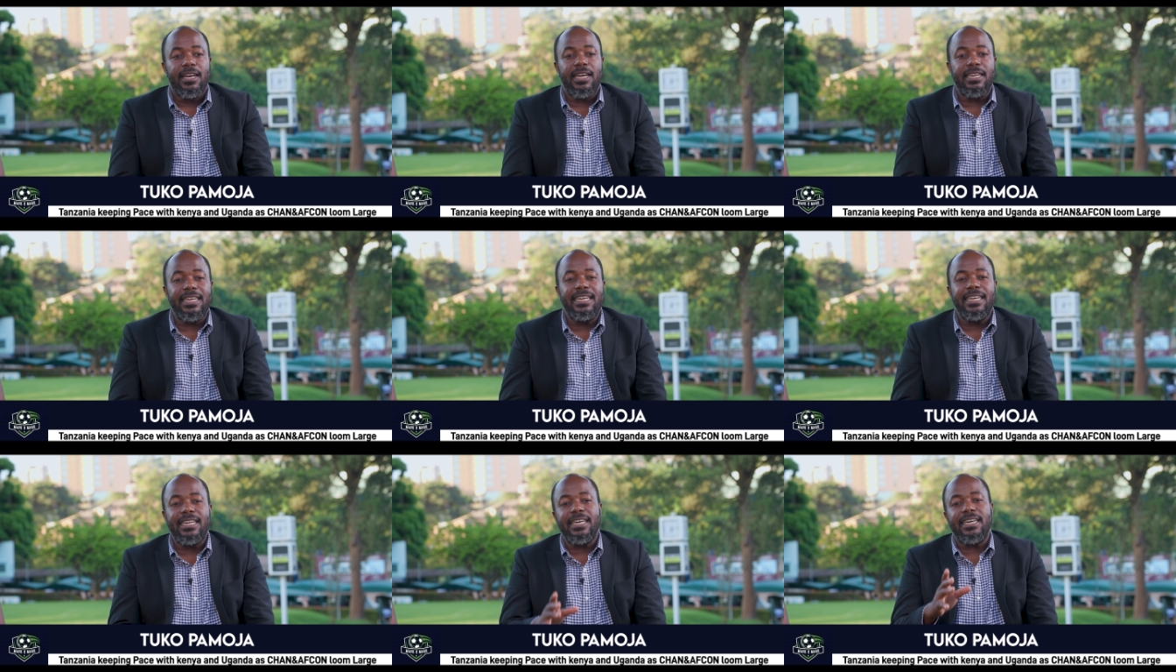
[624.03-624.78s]
And
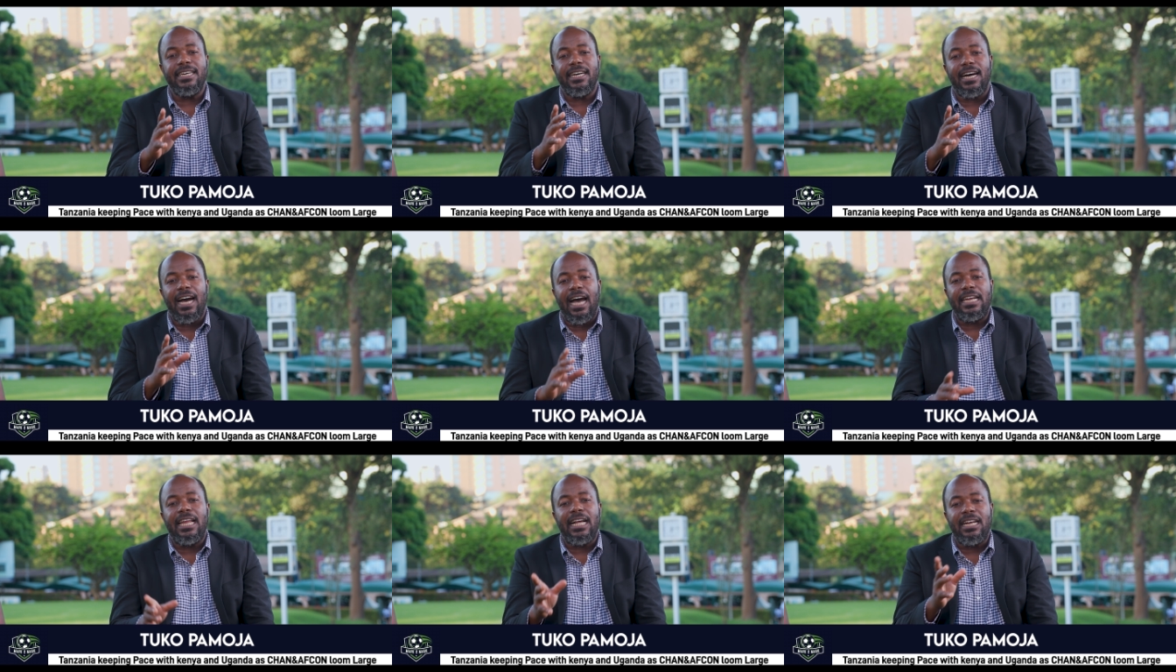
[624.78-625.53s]
in the
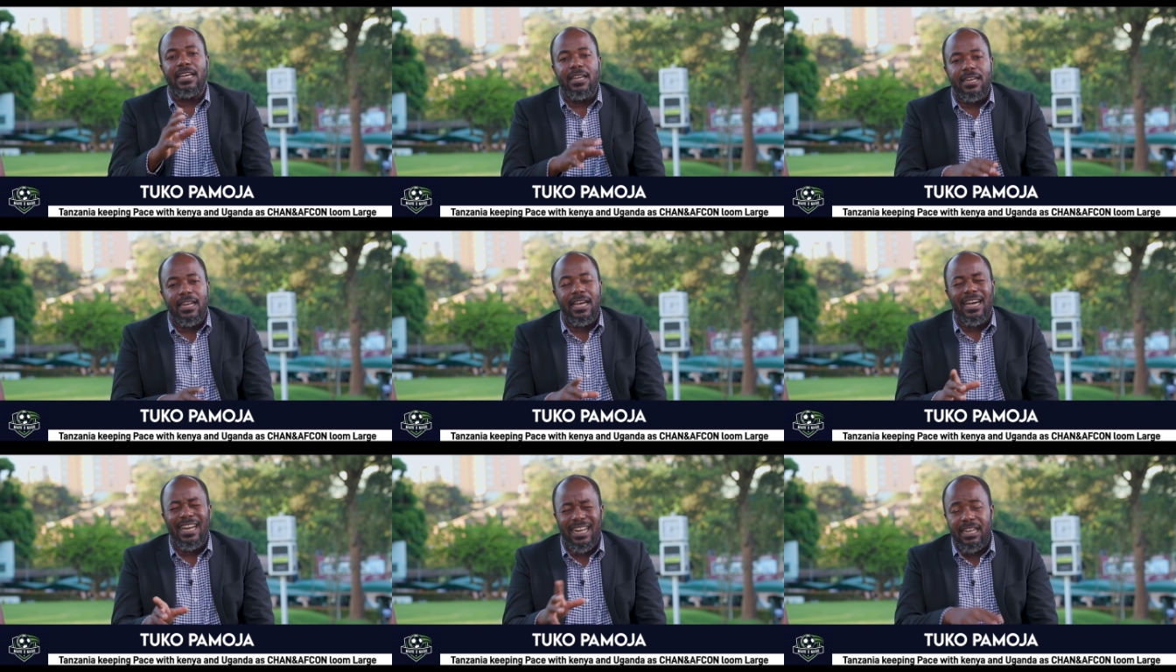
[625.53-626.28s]

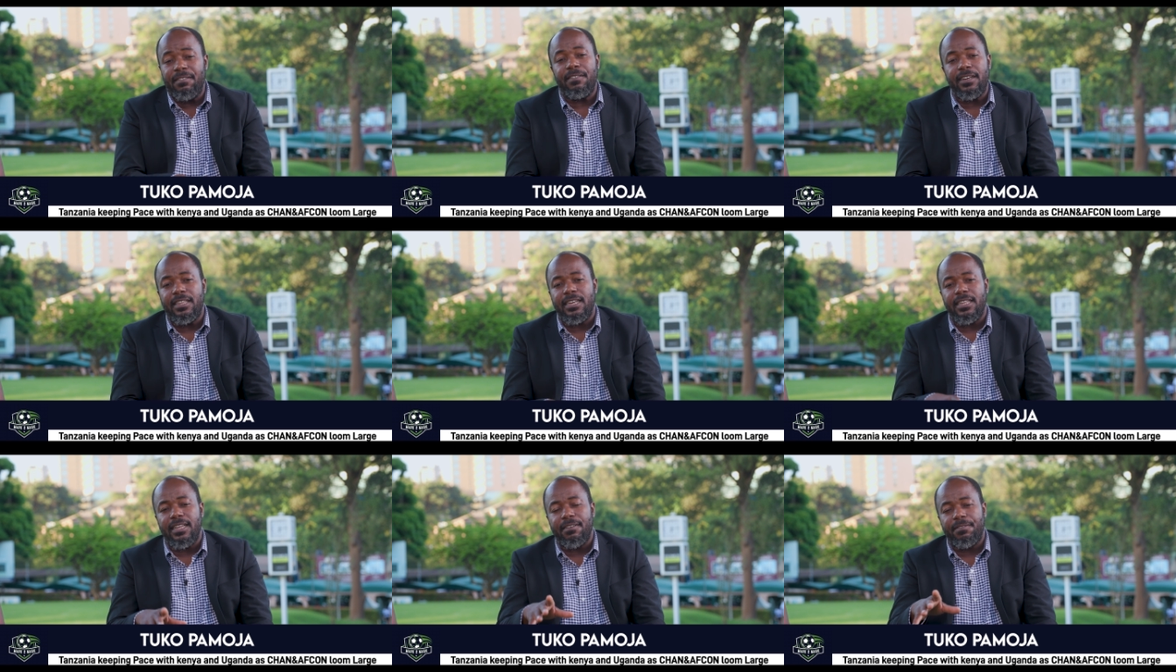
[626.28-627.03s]
unlikely event that
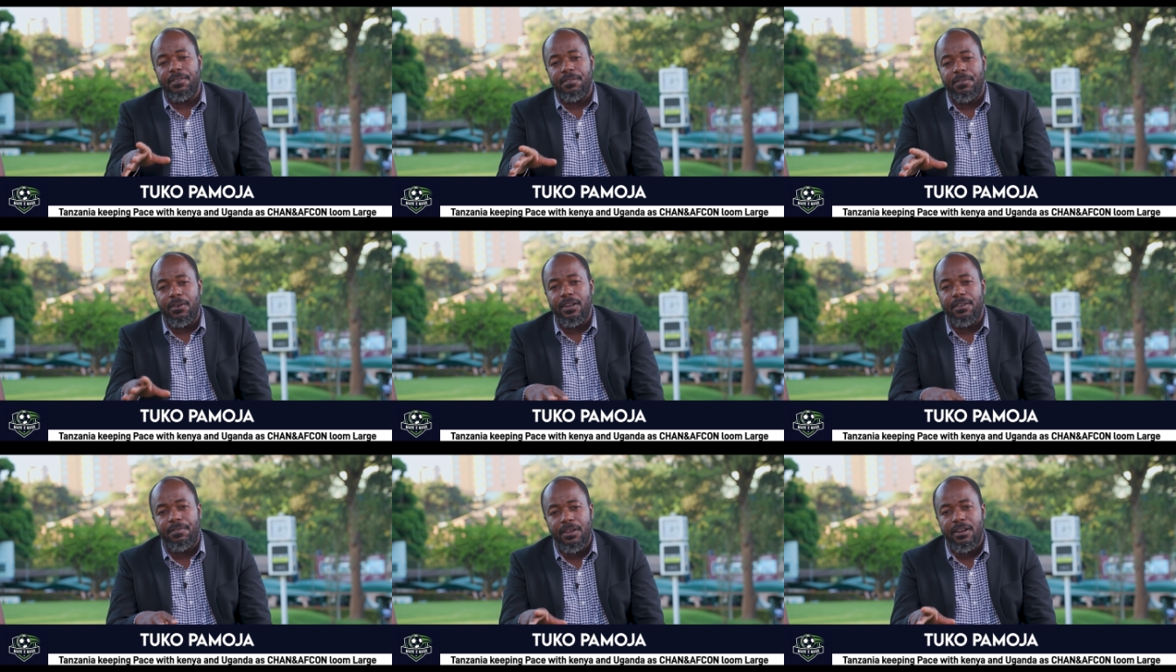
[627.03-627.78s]
there are
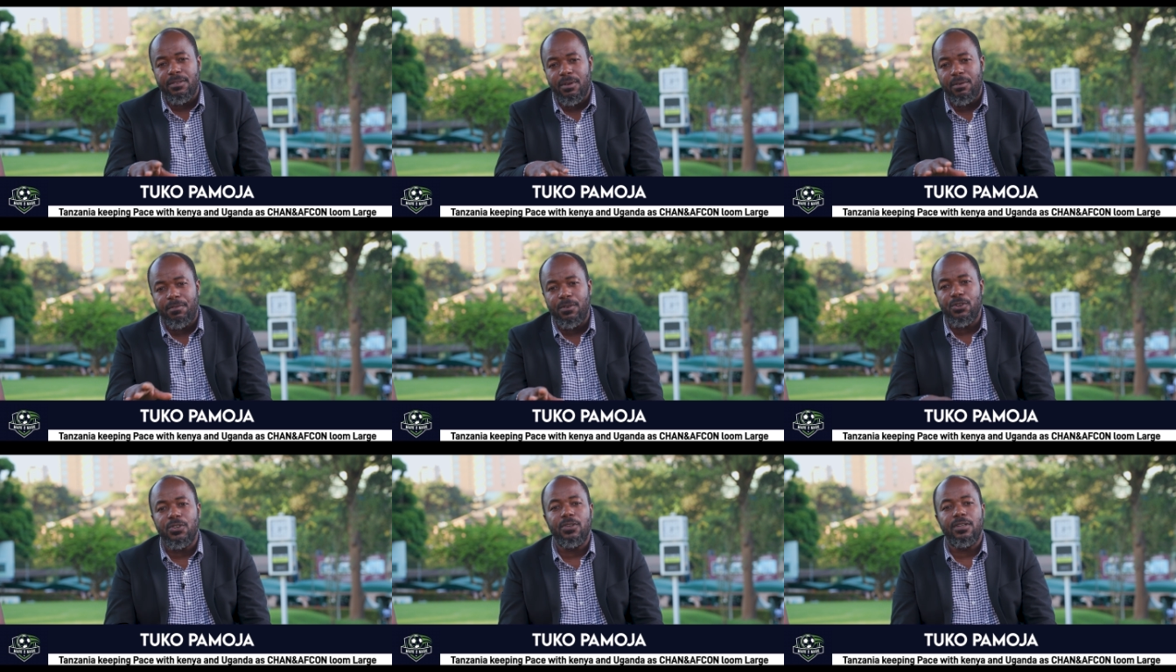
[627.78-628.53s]
few areas where we
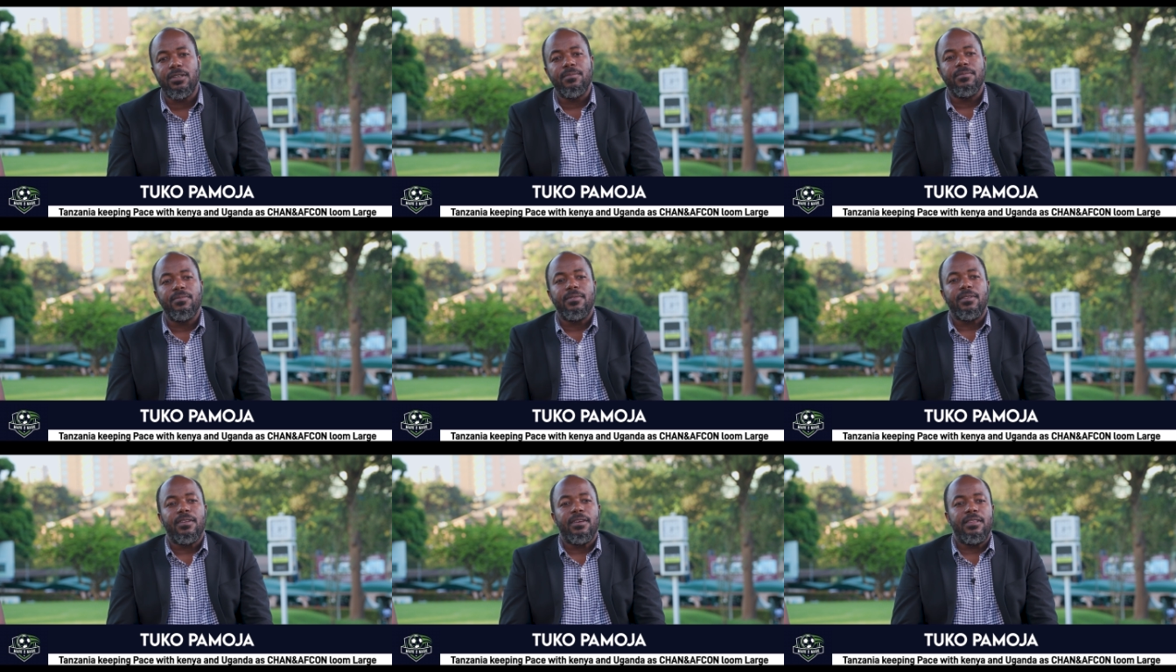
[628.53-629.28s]
fall short,
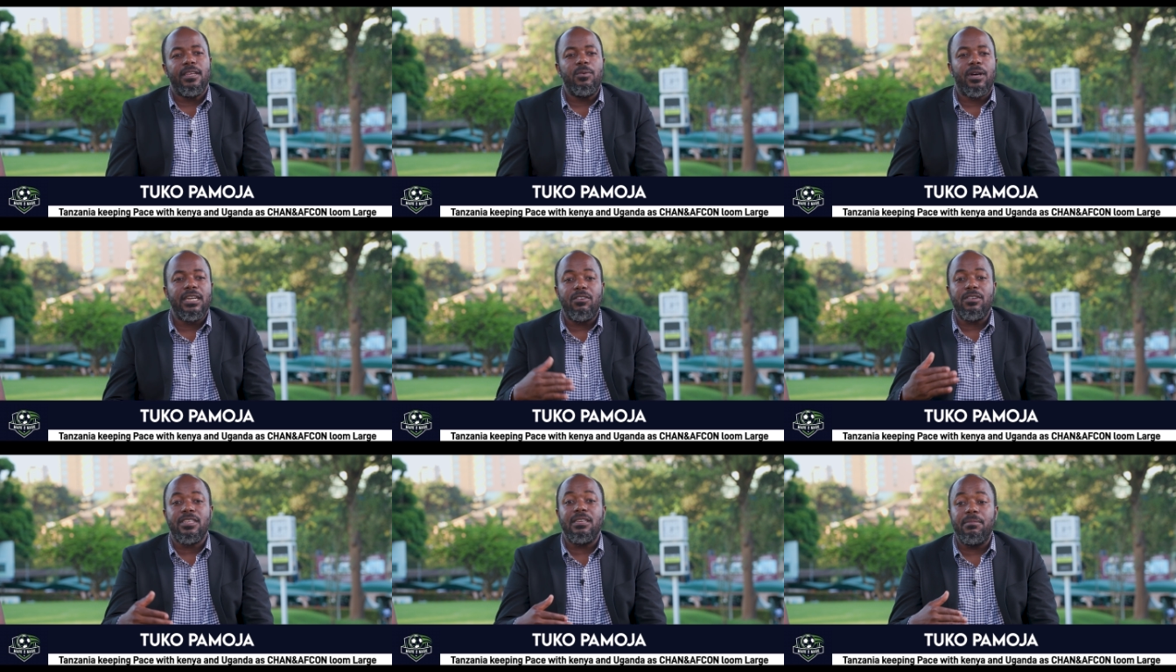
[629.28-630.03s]
then we can
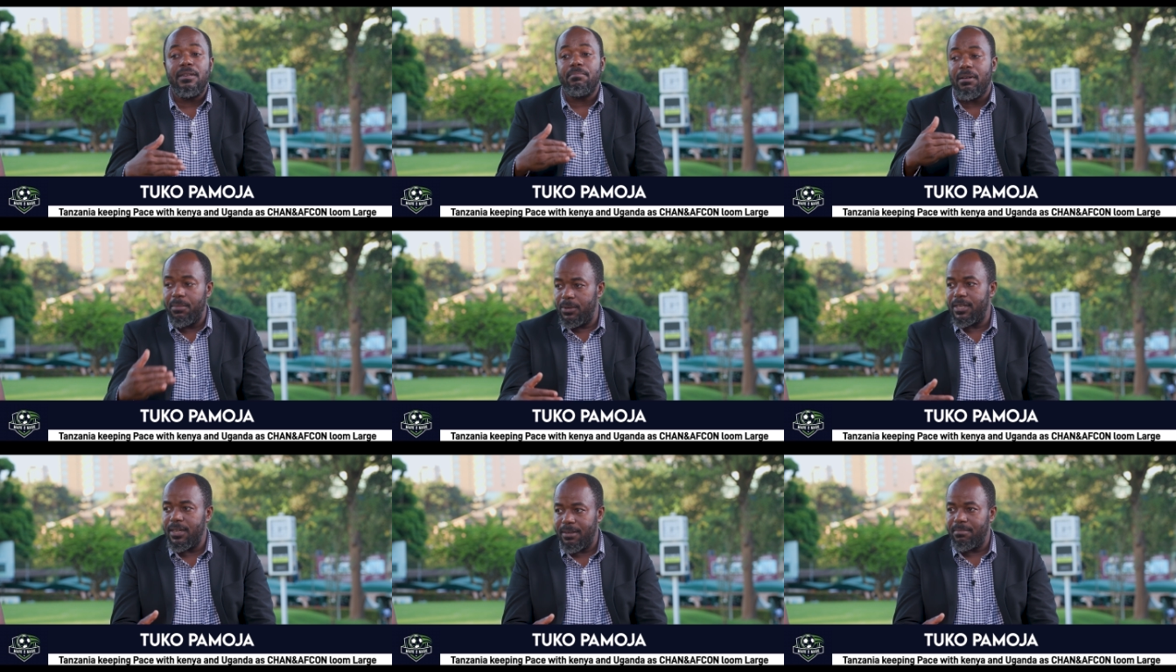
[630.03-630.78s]
address them in
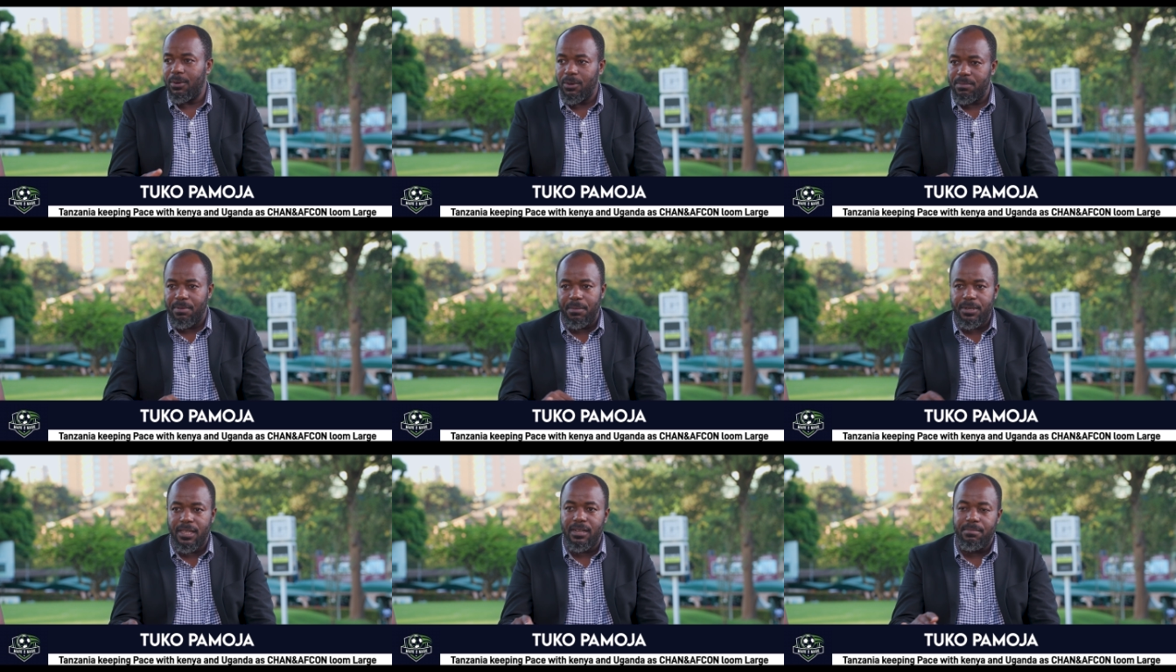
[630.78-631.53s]
PAMOJA. Because
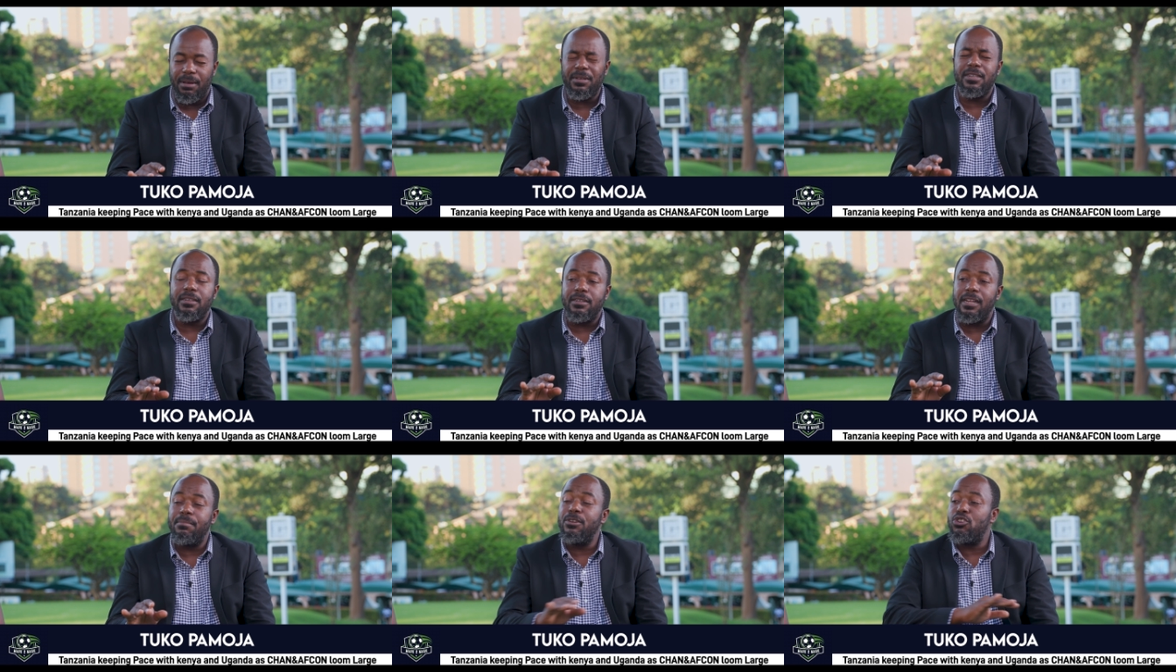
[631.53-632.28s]
PAMOJA,
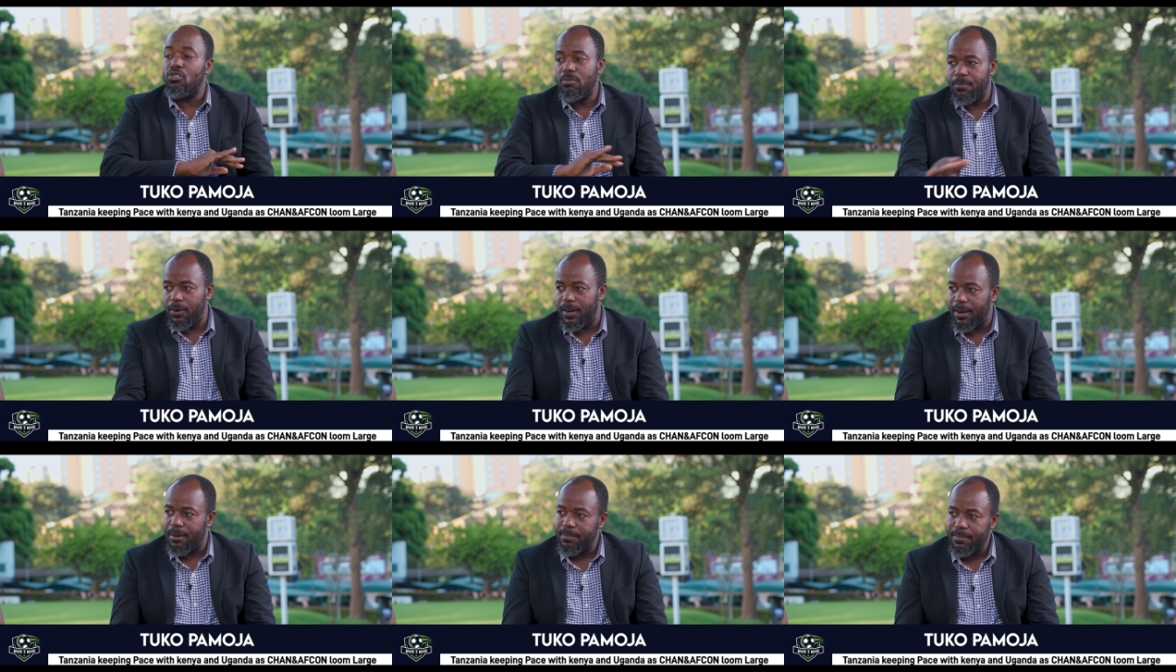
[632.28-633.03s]
there'll be no room for error.